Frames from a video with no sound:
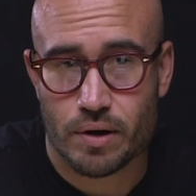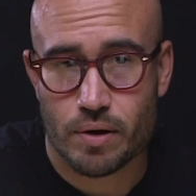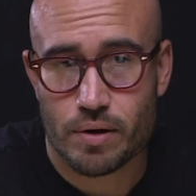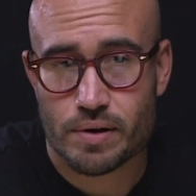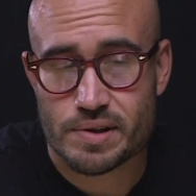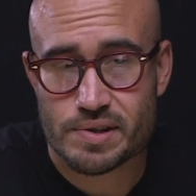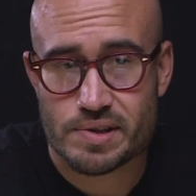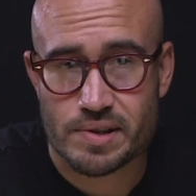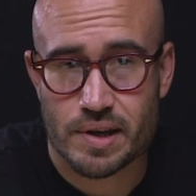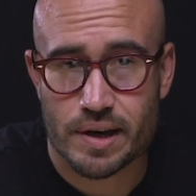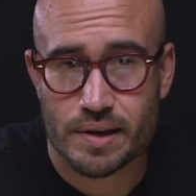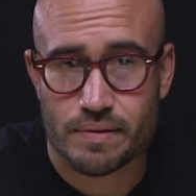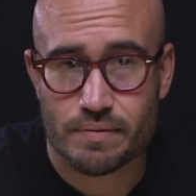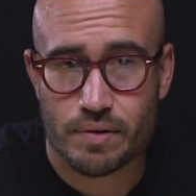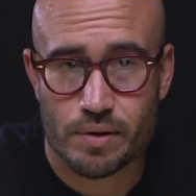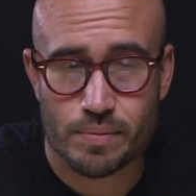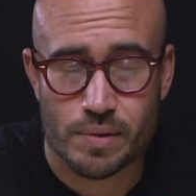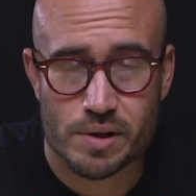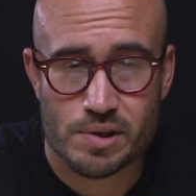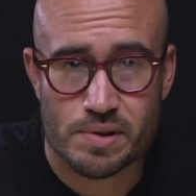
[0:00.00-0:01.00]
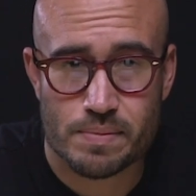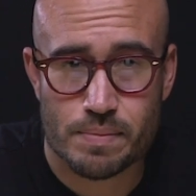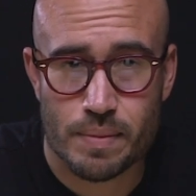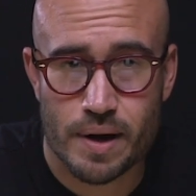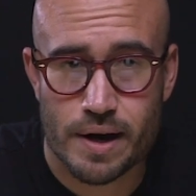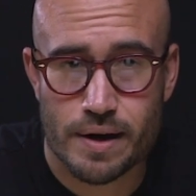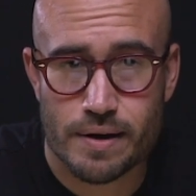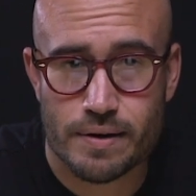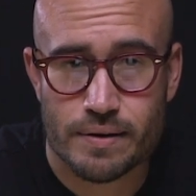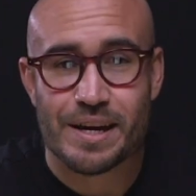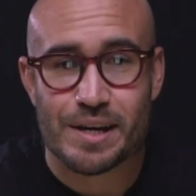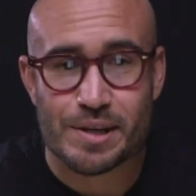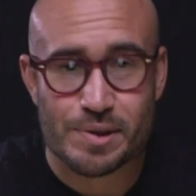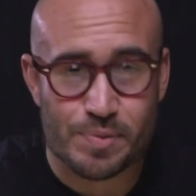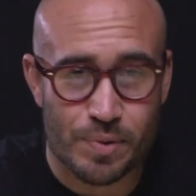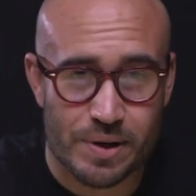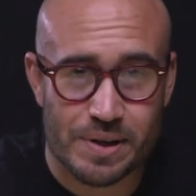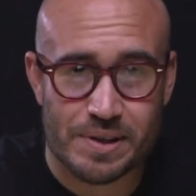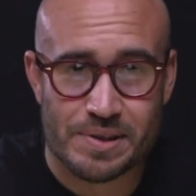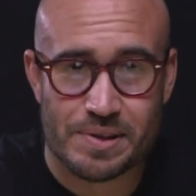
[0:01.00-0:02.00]
artist I very much admire. His
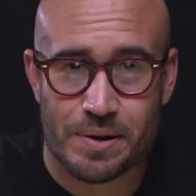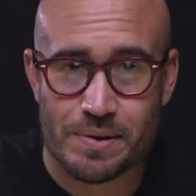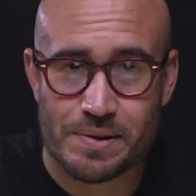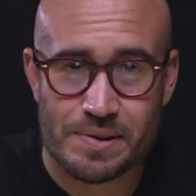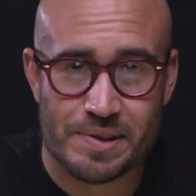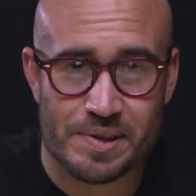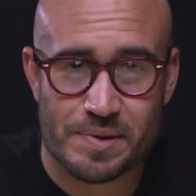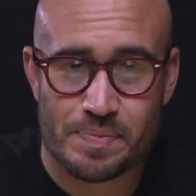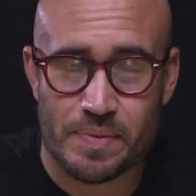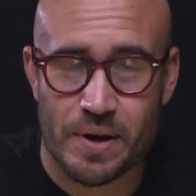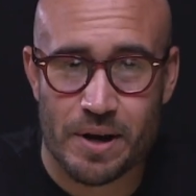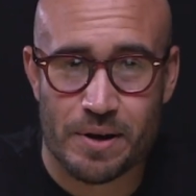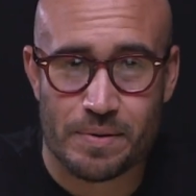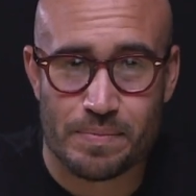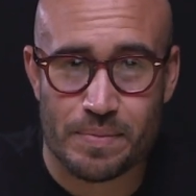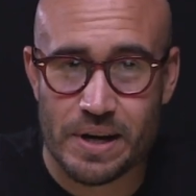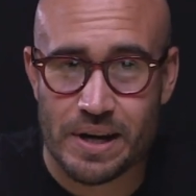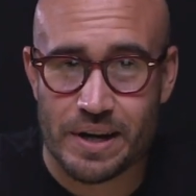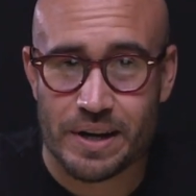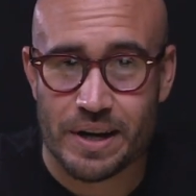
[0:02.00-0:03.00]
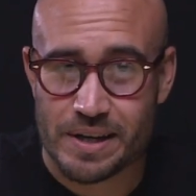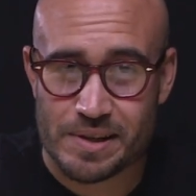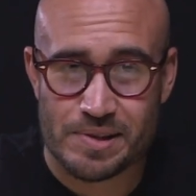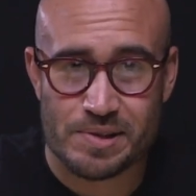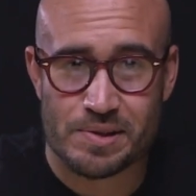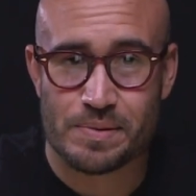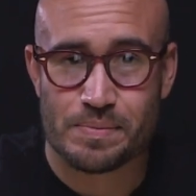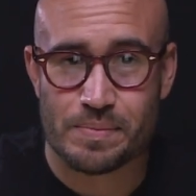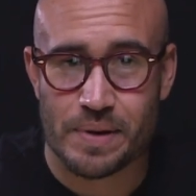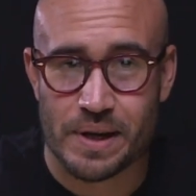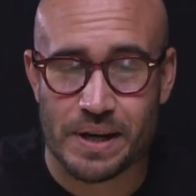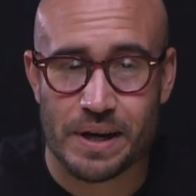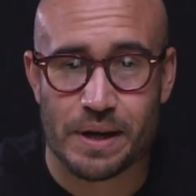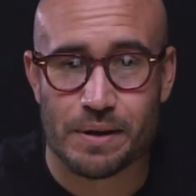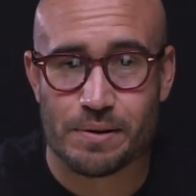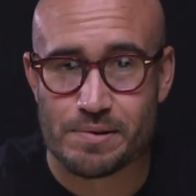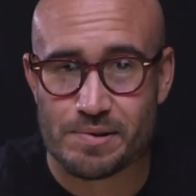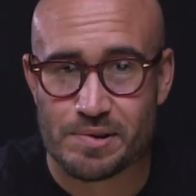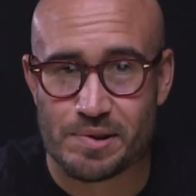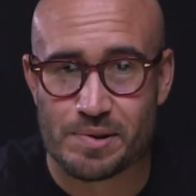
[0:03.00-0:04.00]
work has always inspired me, and I'd assume many
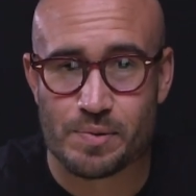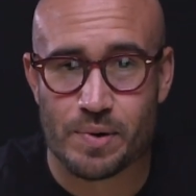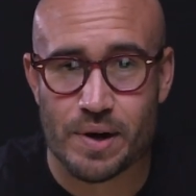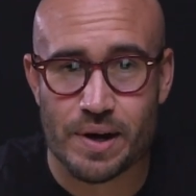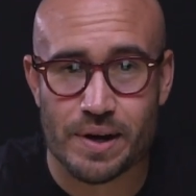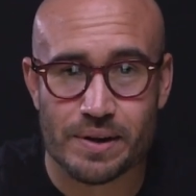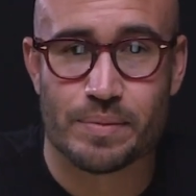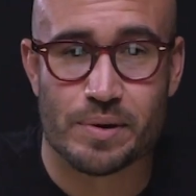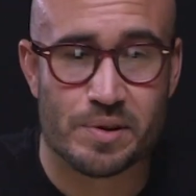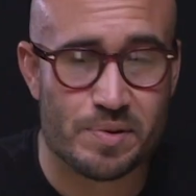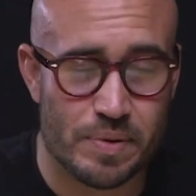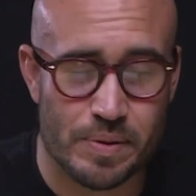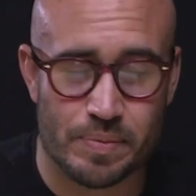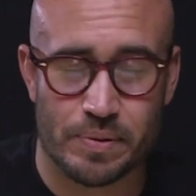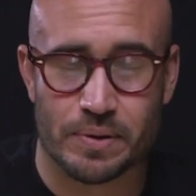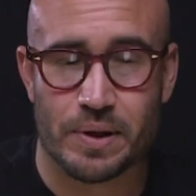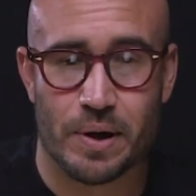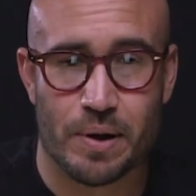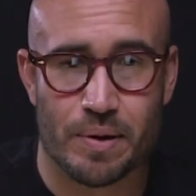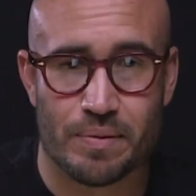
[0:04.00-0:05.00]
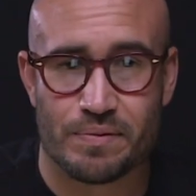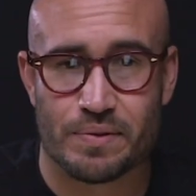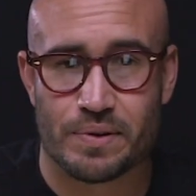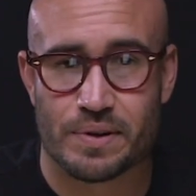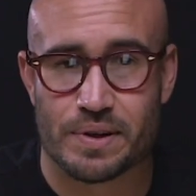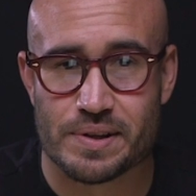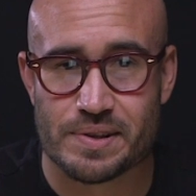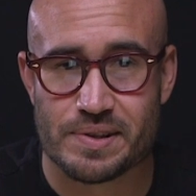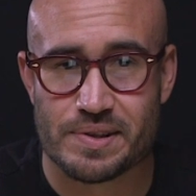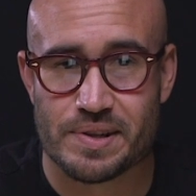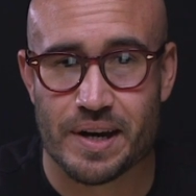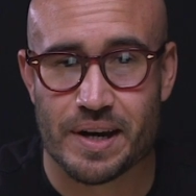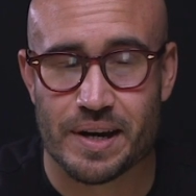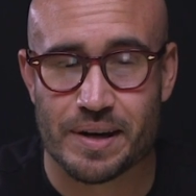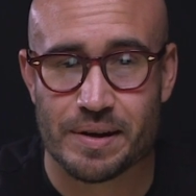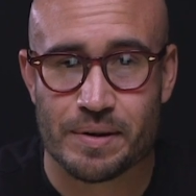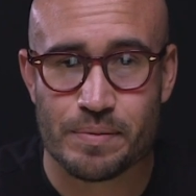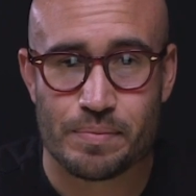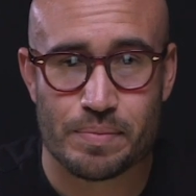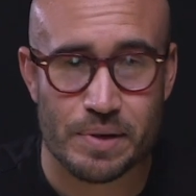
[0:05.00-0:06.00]
others as well. Most people know him for his
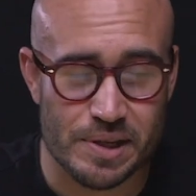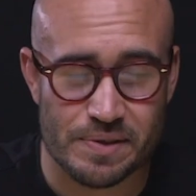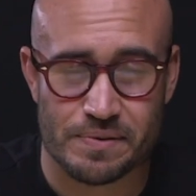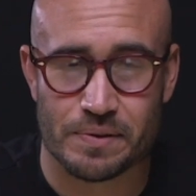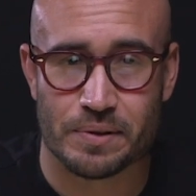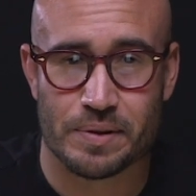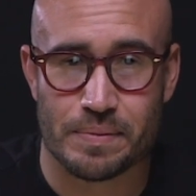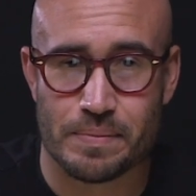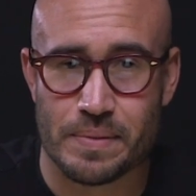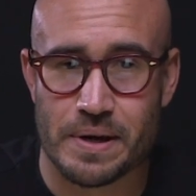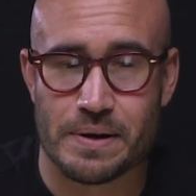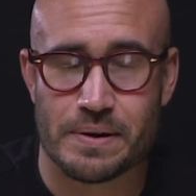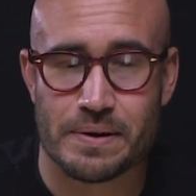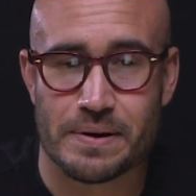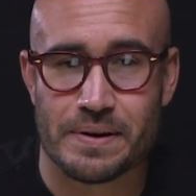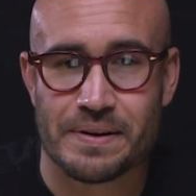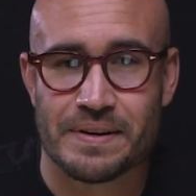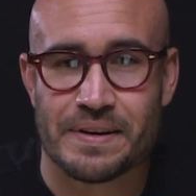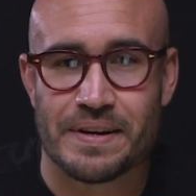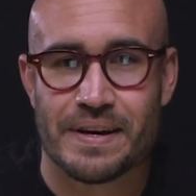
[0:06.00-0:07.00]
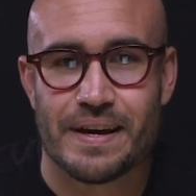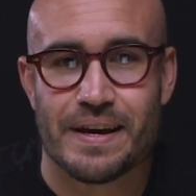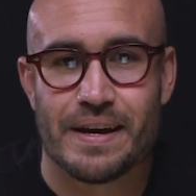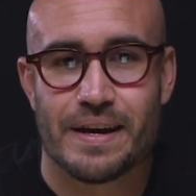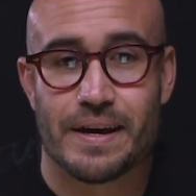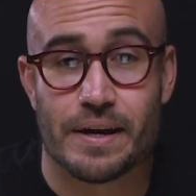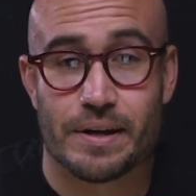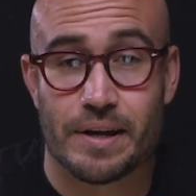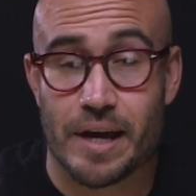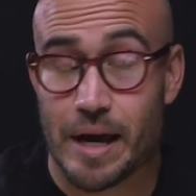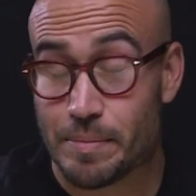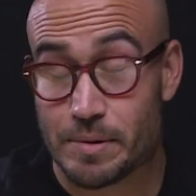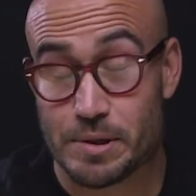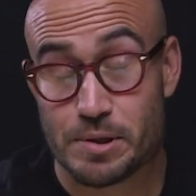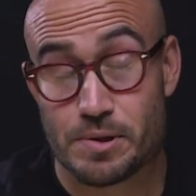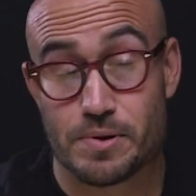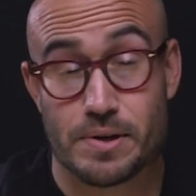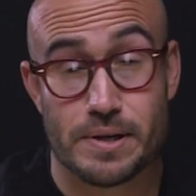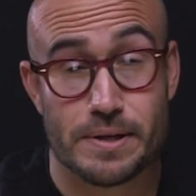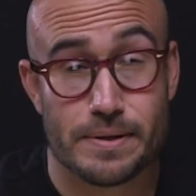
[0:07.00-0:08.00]
peaceful demeanor and happy
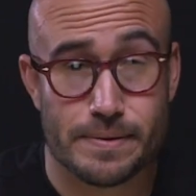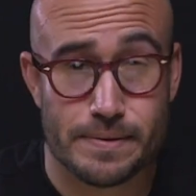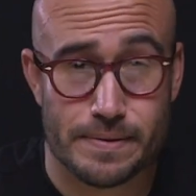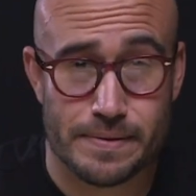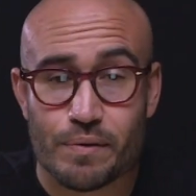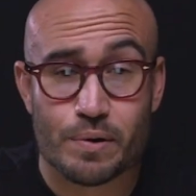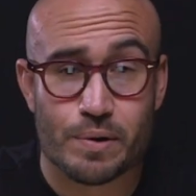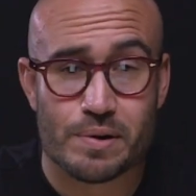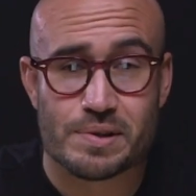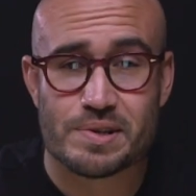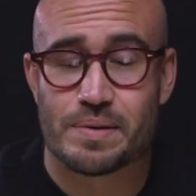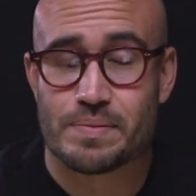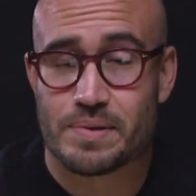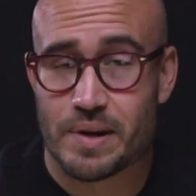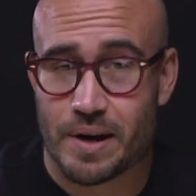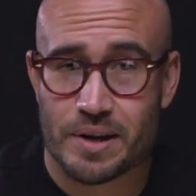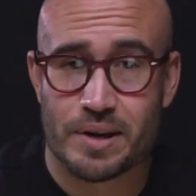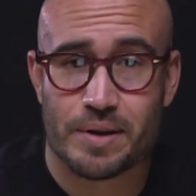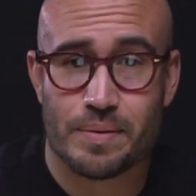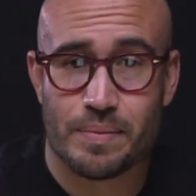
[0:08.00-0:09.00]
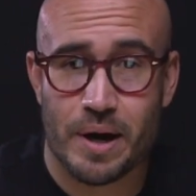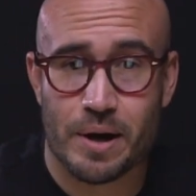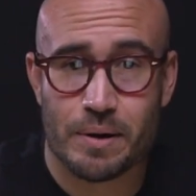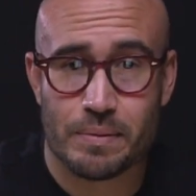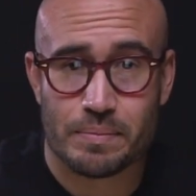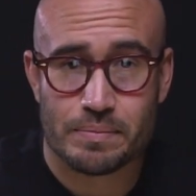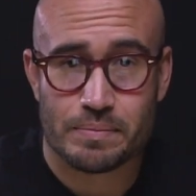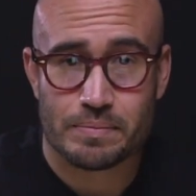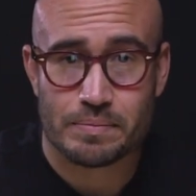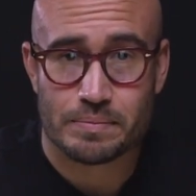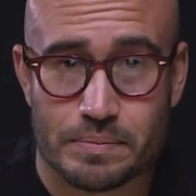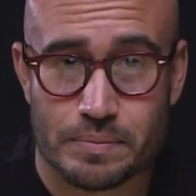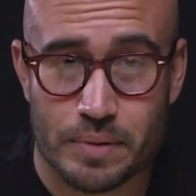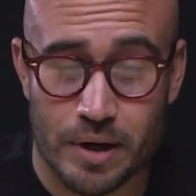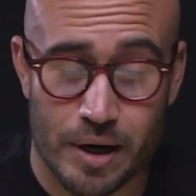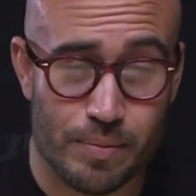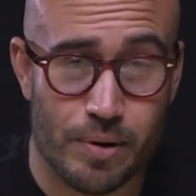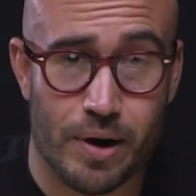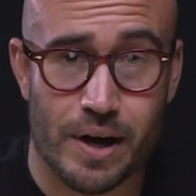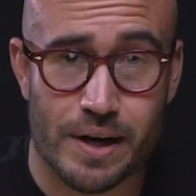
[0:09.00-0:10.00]
trees. Of course, I'm talking about
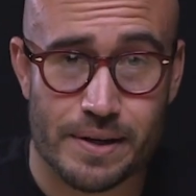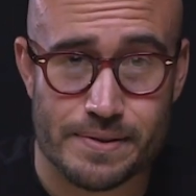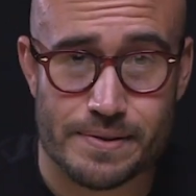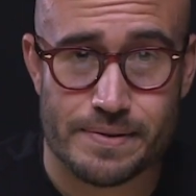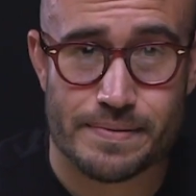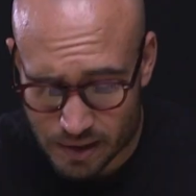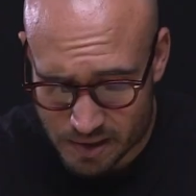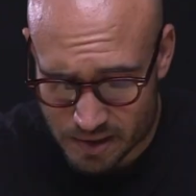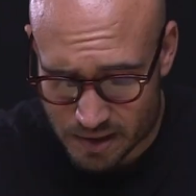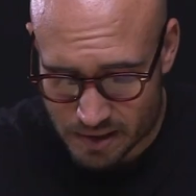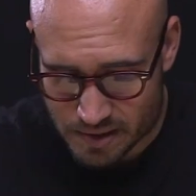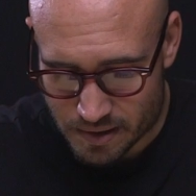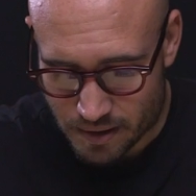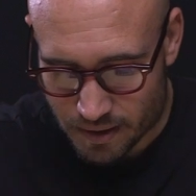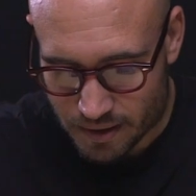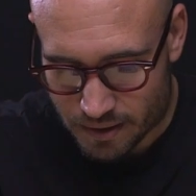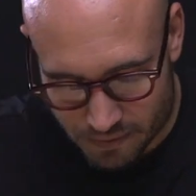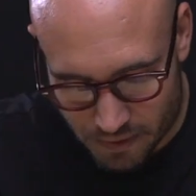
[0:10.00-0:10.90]
Bob Ross. Let's get started.